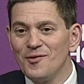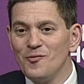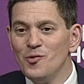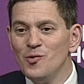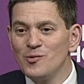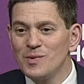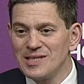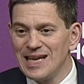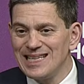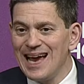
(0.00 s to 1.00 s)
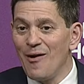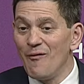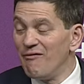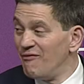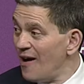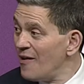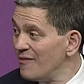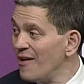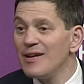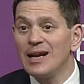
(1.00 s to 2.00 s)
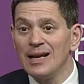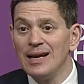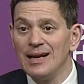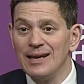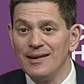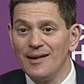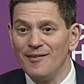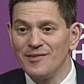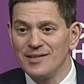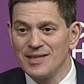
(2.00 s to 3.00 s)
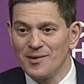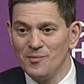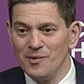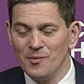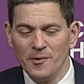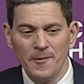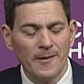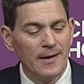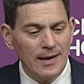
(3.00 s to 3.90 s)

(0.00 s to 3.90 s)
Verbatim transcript: The rules were set out very, very clearly after the Second World War.